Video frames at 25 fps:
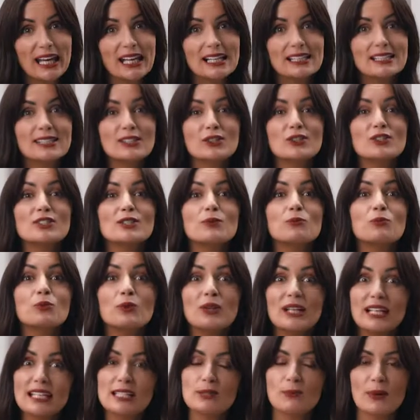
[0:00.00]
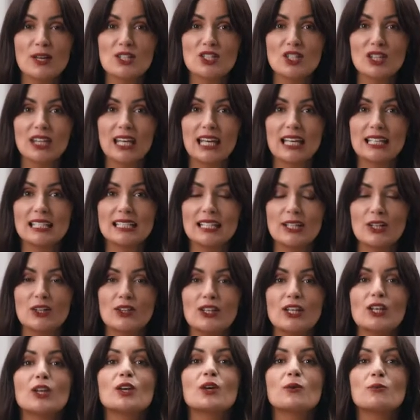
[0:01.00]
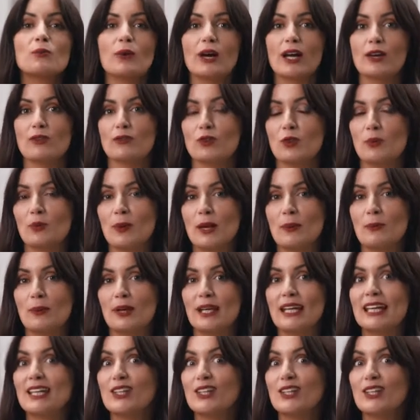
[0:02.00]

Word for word: else, there's some really special things here that you can buy for the people